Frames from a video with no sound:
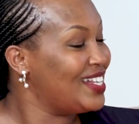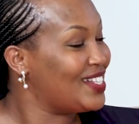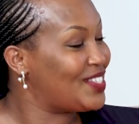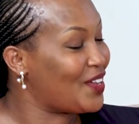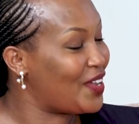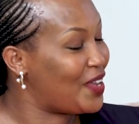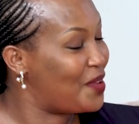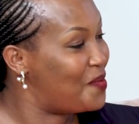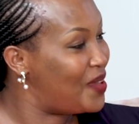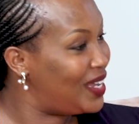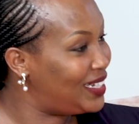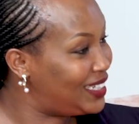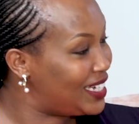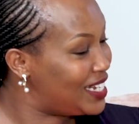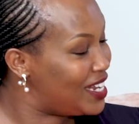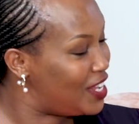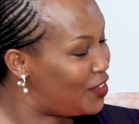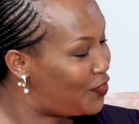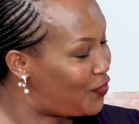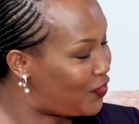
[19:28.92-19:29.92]
so
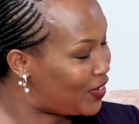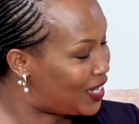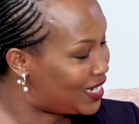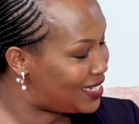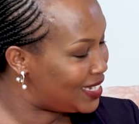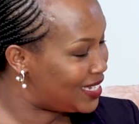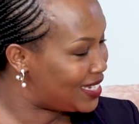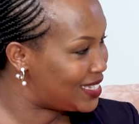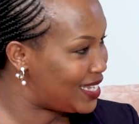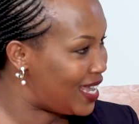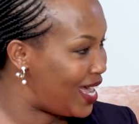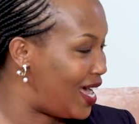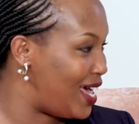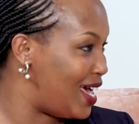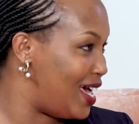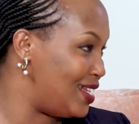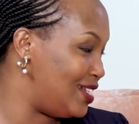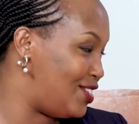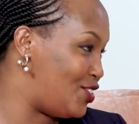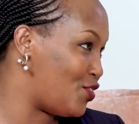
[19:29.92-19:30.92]
imagine if it is
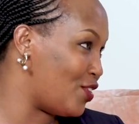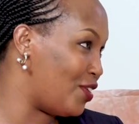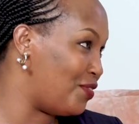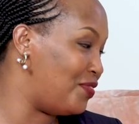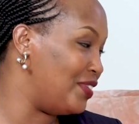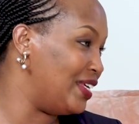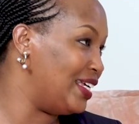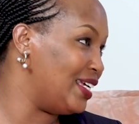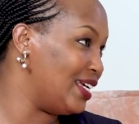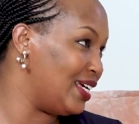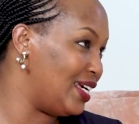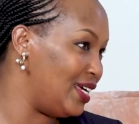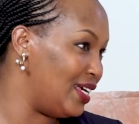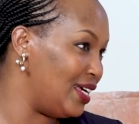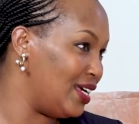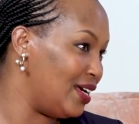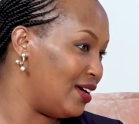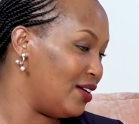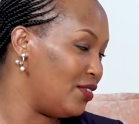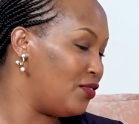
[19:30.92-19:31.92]
hard traveling
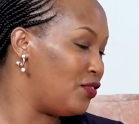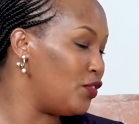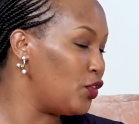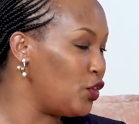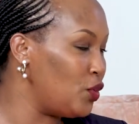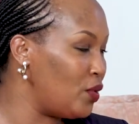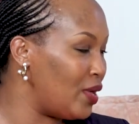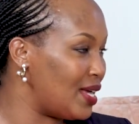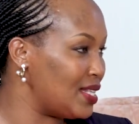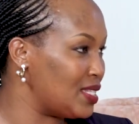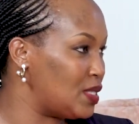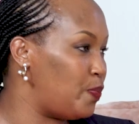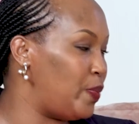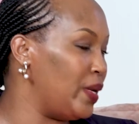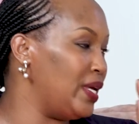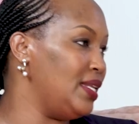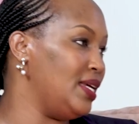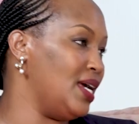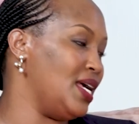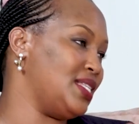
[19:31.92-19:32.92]
for you as
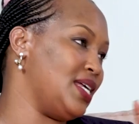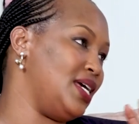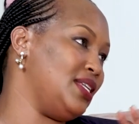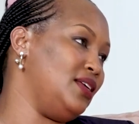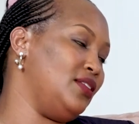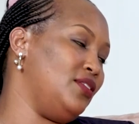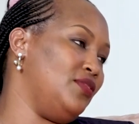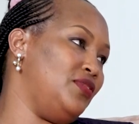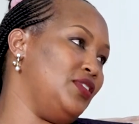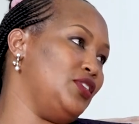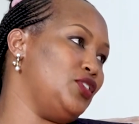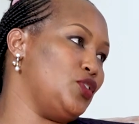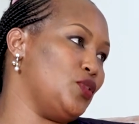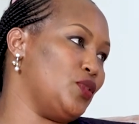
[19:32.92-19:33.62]
Penny, as an individual.